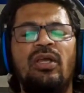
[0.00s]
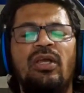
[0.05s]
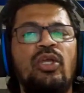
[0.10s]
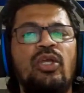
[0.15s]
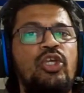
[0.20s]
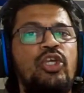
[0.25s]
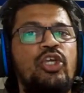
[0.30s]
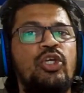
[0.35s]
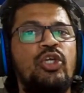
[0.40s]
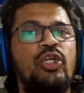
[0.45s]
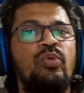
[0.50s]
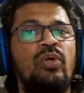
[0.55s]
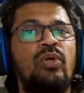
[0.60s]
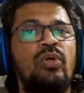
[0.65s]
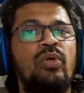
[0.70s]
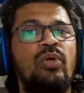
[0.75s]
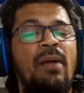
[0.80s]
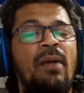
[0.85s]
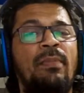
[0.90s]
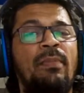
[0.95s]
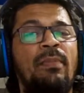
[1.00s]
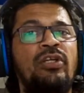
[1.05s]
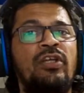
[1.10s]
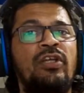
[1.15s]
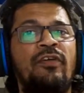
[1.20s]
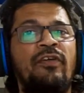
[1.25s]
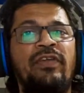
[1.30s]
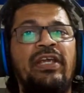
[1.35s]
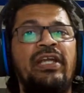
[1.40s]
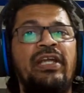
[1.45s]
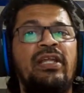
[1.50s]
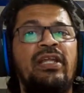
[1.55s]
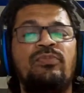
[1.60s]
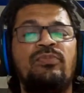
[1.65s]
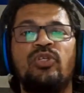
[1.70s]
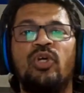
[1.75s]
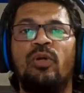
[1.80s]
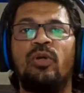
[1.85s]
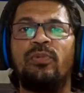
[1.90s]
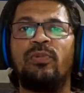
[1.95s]
Q, amount of heat
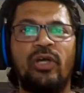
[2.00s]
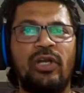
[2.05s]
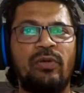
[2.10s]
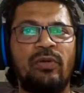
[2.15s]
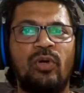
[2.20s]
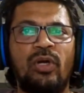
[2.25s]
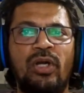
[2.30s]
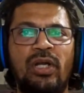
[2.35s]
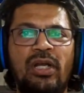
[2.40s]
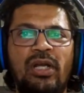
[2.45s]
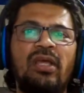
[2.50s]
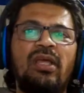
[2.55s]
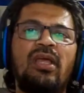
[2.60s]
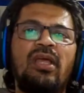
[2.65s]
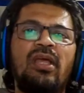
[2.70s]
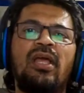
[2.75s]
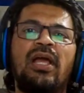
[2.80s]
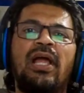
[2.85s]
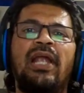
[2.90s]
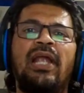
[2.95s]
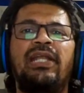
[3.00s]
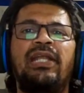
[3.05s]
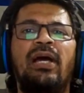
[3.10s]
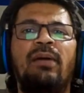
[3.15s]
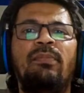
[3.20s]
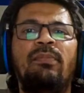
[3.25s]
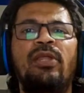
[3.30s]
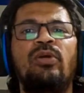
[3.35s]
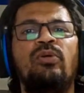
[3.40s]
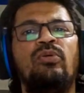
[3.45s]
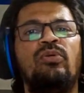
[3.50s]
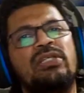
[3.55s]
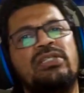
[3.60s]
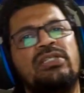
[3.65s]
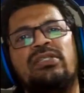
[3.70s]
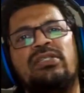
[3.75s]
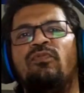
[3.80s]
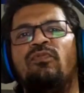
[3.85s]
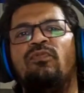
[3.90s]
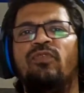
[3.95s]
absorbed or evolved. And W is
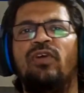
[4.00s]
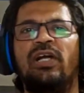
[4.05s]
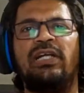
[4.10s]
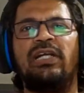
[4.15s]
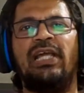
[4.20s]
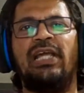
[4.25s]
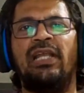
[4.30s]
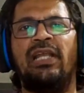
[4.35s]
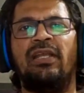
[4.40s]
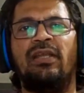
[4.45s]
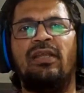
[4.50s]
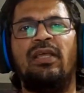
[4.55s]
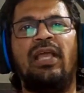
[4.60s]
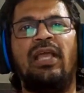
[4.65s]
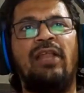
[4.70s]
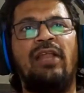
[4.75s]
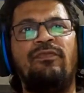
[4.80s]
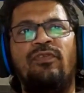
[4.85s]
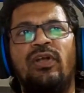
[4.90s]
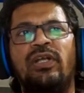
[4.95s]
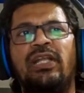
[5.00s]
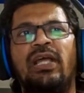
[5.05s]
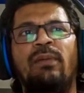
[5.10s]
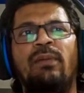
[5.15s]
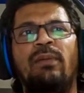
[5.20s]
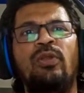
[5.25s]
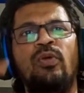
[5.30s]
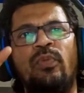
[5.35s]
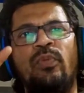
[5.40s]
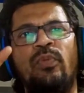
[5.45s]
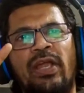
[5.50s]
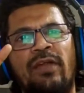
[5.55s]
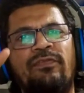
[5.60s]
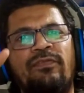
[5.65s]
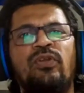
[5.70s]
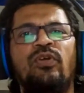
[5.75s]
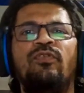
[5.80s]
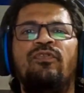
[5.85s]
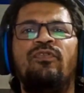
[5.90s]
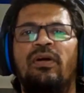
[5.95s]
the work done. And for W, we have
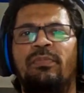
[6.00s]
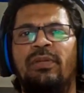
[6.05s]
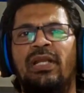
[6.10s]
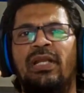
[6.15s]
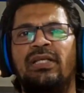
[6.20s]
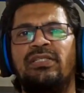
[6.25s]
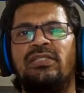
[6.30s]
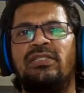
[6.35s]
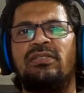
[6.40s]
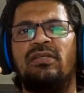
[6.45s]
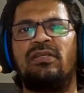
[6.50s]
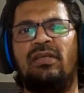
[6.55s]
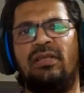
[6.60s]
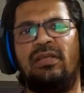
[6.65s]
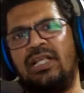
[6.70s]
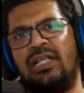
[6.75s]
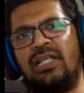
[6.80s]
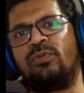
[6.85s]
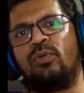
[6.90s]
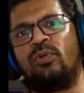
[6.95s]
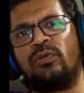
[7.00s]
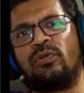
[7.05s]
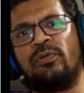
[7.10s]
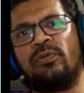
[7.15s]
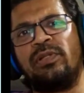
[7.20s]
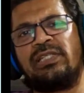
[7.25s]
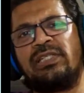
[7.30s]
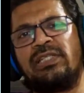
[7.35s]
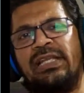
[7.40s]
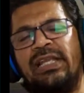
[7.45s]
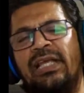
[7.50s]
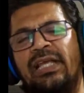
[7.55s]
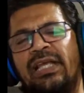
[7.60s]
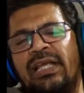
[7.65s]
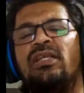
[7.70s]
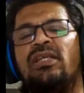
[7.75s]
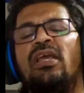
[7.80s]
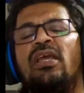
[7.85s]
two formulas that what we will see next.